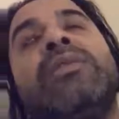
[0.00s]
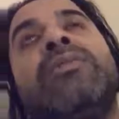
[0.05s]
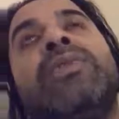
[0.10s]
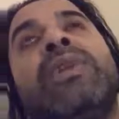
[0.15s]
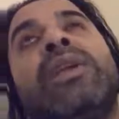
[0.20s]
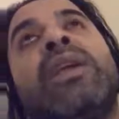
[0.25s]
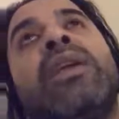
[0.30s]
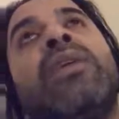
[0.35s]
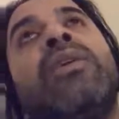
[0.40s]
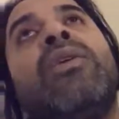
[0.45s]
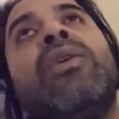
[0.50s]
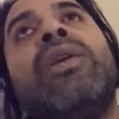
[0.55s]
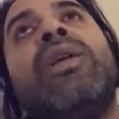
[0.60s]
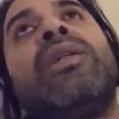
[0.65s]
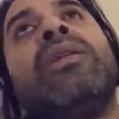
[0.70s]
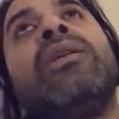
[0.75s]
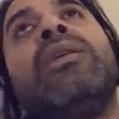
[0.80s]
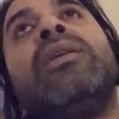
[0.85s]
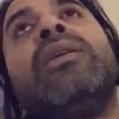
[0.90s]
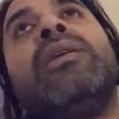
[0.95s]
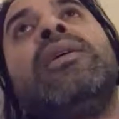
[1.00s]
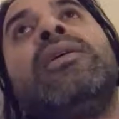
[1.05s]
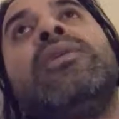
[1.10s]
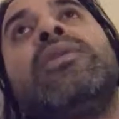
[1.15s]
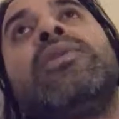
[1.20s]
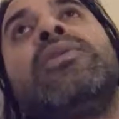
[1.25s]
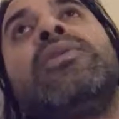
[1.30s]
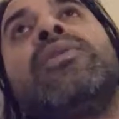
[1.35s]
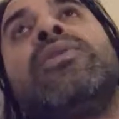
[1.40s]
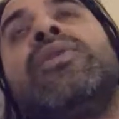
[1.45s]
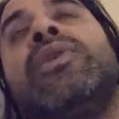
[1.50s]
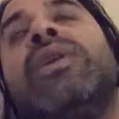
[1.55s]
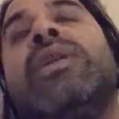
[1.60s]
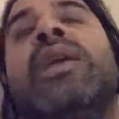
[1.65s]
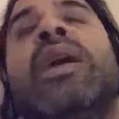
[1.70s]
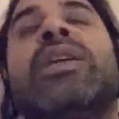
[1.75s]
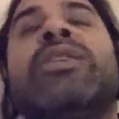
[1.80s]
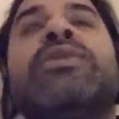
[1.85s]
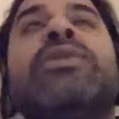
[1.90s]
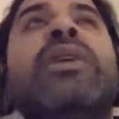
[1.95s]
working on it, so it
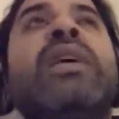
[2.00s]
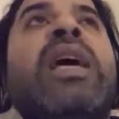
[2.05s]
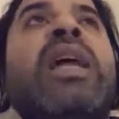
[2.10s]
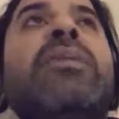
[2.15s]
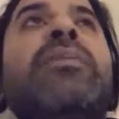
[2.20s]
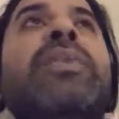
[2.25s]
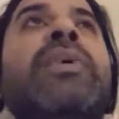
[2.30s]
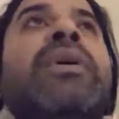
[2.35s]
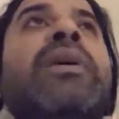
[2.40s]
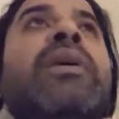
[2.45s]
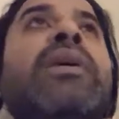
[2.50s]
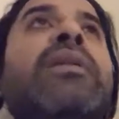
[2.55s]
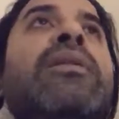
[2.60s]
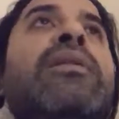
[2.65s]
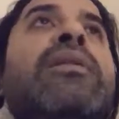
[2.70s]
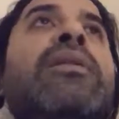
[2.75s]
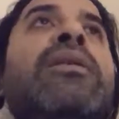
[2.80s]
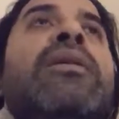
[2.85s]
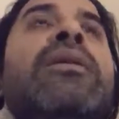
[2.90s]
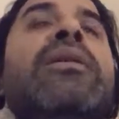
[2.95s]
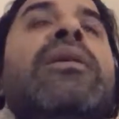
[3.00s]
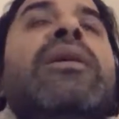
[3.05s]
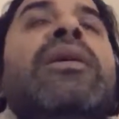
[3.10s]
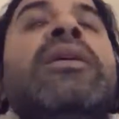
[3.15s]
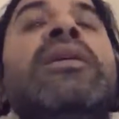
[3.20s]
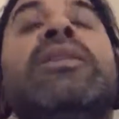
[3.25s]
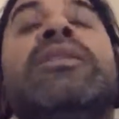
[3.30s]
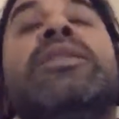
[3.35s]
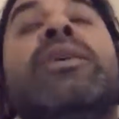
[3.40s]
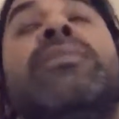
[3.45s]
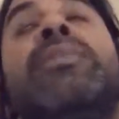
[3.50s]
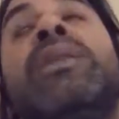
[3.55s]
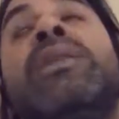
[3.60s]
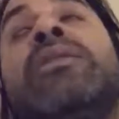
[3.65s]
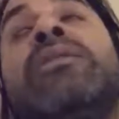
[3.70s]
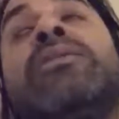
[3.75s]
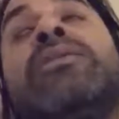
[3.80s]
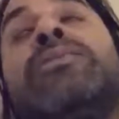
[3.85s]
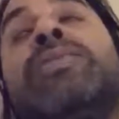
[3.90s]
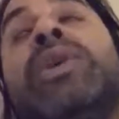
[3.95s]
actually helping us in a
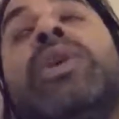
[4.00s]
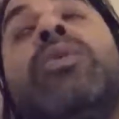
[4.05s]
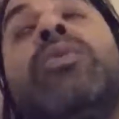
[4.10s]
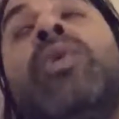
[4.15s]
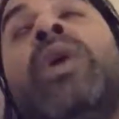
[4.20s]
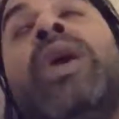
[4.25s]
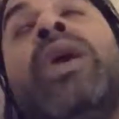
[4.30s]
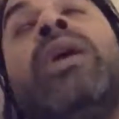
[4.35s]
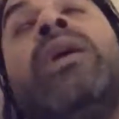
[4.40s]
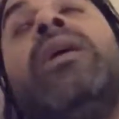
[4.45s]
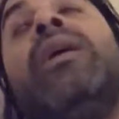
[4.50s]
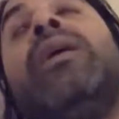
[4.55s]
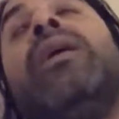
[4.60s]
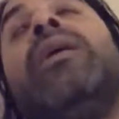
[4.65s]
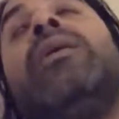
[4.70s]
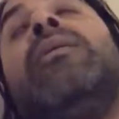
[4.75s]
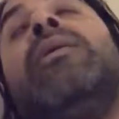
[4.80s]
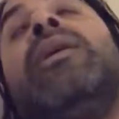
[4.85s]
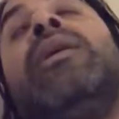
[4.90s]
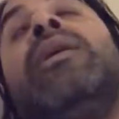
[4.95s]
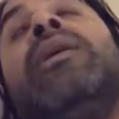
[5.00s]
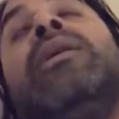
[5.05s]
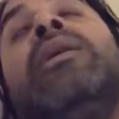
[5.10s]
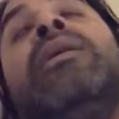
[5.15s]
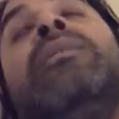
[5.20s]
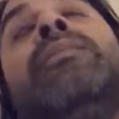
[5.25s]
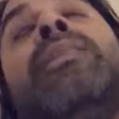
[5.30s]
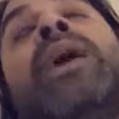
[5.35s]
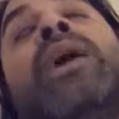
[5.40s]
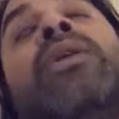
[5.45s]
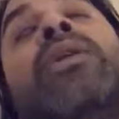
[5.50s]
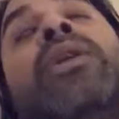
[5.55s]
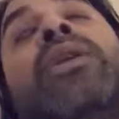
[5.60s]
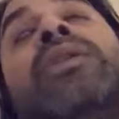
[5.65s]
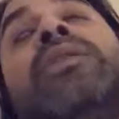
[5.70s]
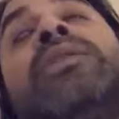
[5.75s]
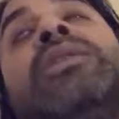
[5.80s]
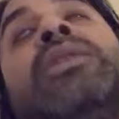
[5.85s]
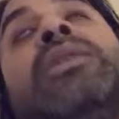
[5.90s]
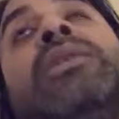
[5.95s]
tremendous big way in
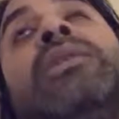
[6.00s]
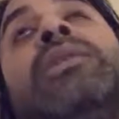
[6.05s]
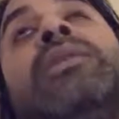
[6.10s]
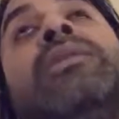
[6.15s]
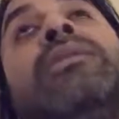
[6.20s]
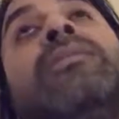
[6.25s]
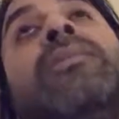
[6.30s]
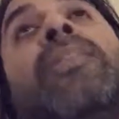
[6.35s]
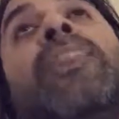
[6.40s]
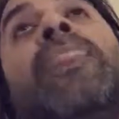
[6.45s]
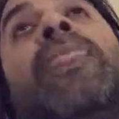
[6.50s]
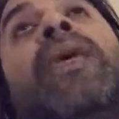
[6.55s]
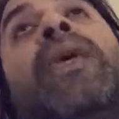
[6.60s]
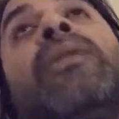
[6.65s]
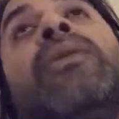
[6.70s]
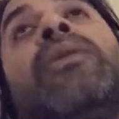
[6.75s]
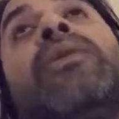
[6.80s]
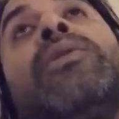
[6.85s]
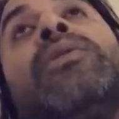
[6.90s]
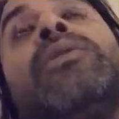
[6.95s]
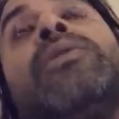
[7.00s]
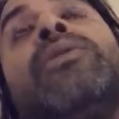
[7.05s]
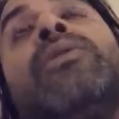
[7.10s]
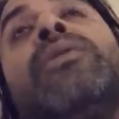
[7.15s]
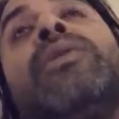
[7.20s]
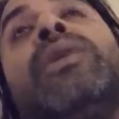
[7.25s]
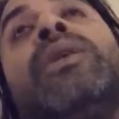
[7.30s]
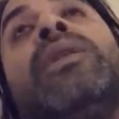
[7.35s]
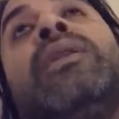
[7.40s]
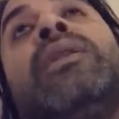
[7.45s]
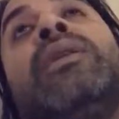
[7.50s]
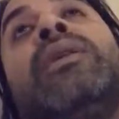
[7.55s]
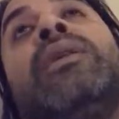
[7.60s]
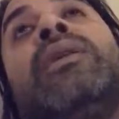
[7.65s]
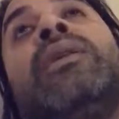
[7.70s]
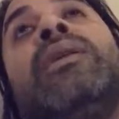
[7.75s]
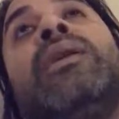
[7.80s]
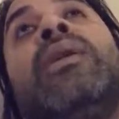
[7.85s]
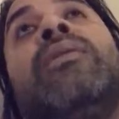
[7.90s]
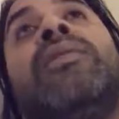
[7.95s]
biology, and also in
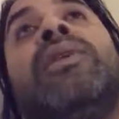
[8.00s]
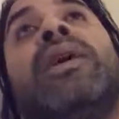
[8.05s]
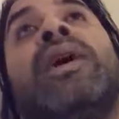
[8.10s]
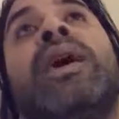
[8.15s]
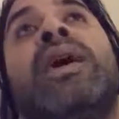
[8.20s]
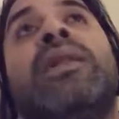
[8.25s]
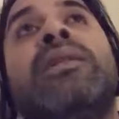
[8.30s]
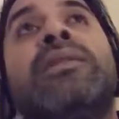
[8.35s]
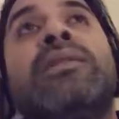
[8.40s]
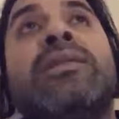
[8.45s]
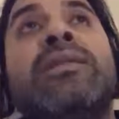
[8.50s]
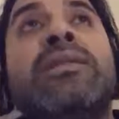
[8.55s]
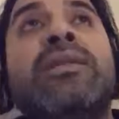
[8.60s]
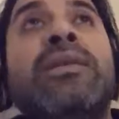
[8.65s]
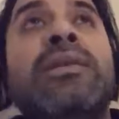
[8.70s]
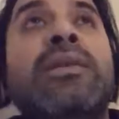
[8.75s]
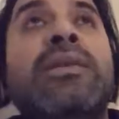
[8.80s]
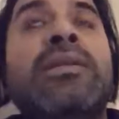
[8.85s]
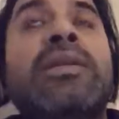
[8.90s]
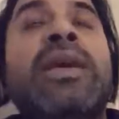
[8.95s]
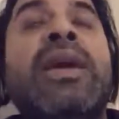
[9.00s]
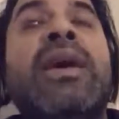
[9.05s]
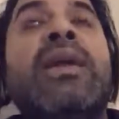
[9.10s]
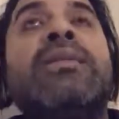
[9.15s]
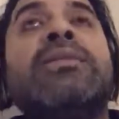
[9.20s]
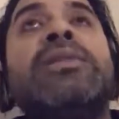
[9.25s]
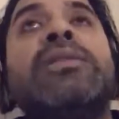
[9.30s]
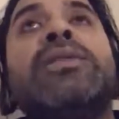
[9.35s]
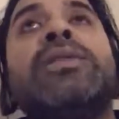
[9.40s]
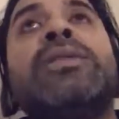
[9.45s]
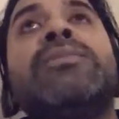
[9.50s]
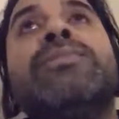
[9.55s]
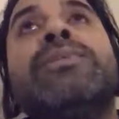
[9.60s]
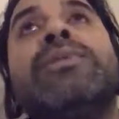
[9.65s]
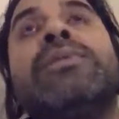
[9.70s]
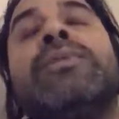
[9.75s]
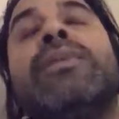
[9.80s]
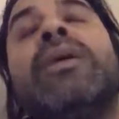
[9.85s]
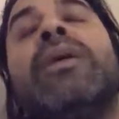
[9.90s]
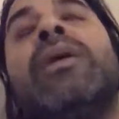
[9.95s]
our health care
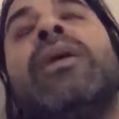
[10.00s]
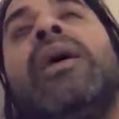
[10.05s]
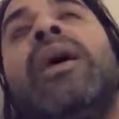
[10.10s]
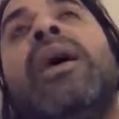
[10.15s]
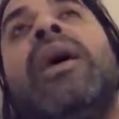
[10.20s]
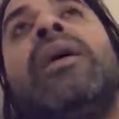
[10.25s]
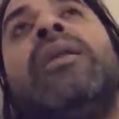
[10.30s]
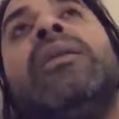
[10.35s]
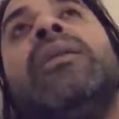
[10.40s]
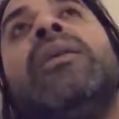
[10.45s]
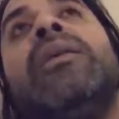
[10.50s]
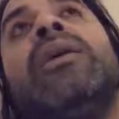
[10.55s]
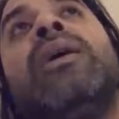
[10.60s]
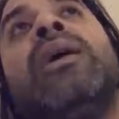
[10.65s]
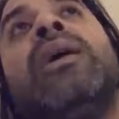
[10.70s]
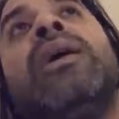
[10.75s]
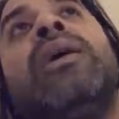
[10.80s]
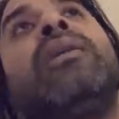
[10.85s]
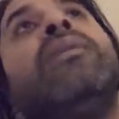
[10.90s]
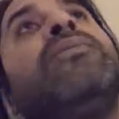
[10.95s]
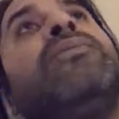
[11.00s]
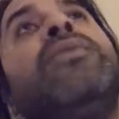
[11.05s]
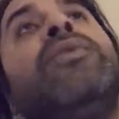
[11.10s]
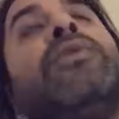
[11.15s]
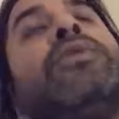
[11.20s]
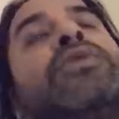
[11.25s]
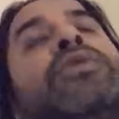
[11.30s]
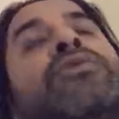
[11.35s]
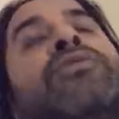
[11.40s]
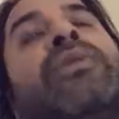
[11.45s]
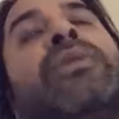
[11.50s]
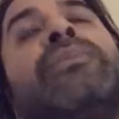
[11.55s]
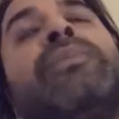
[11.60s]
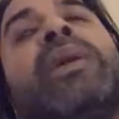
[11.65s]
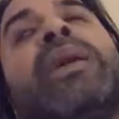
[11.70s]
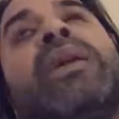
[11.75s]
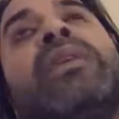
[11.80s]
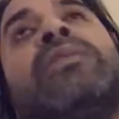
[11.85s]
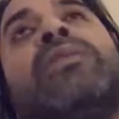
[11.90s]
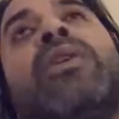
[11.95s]
systems. And in the future, we
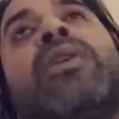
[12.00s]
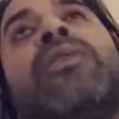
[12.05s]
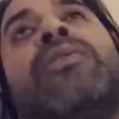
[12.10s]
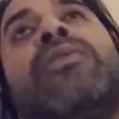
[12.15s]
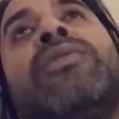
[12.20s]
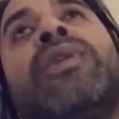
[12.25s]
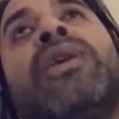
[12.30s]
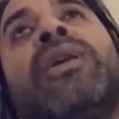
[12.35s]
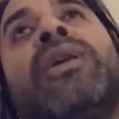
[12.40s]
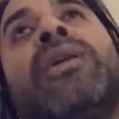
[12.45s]
predict of